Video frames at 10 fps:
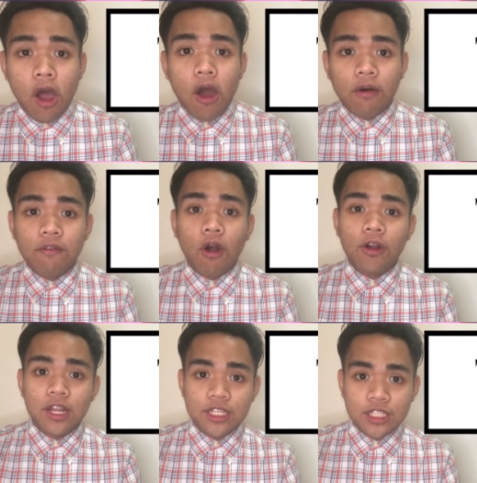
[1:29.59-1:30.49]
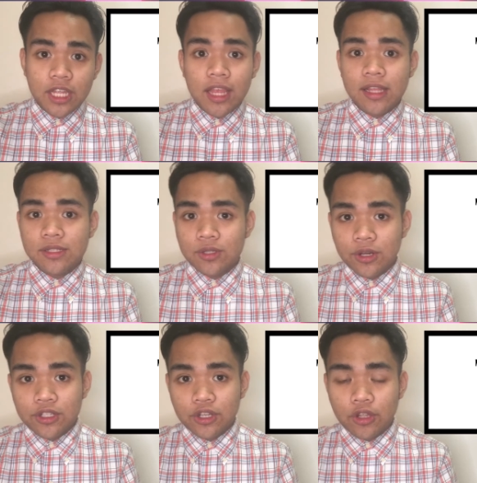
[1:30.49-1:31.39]
of origin and
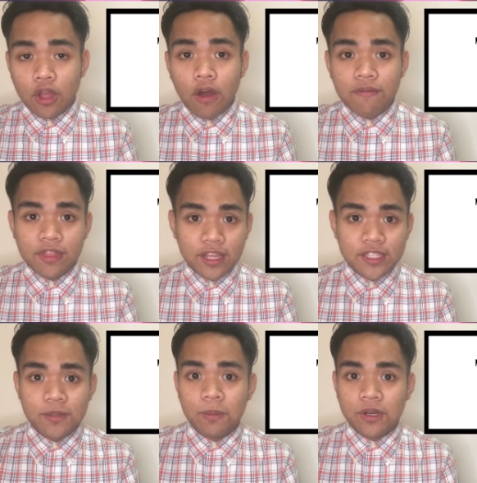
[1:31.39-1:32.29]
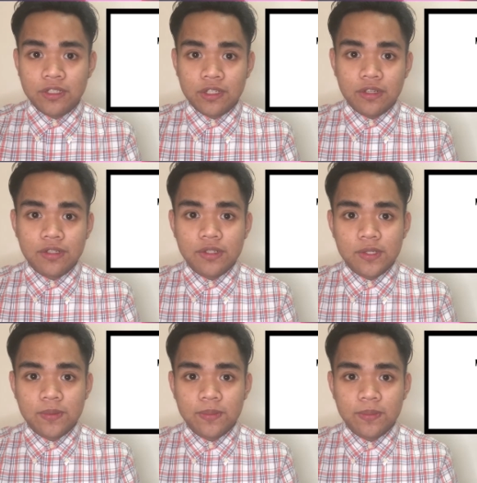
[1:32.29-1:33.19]
insertion of these muscles.